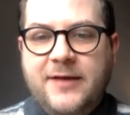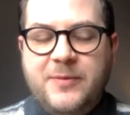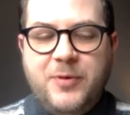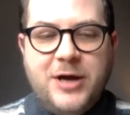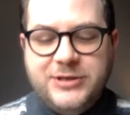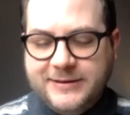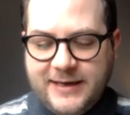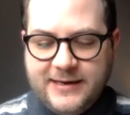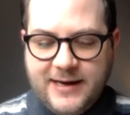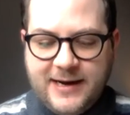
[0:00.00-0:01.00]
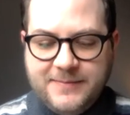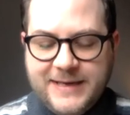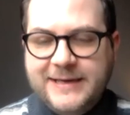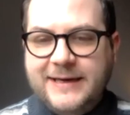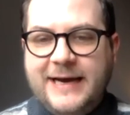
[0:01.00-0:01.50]
the project that
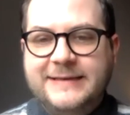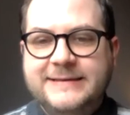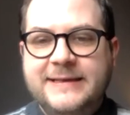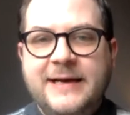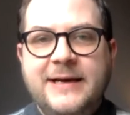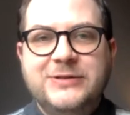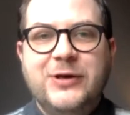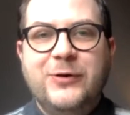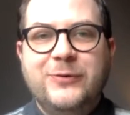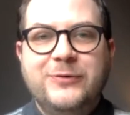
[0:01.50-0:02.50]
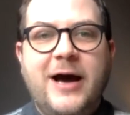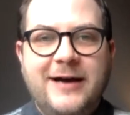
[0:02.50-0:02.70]
Ida has so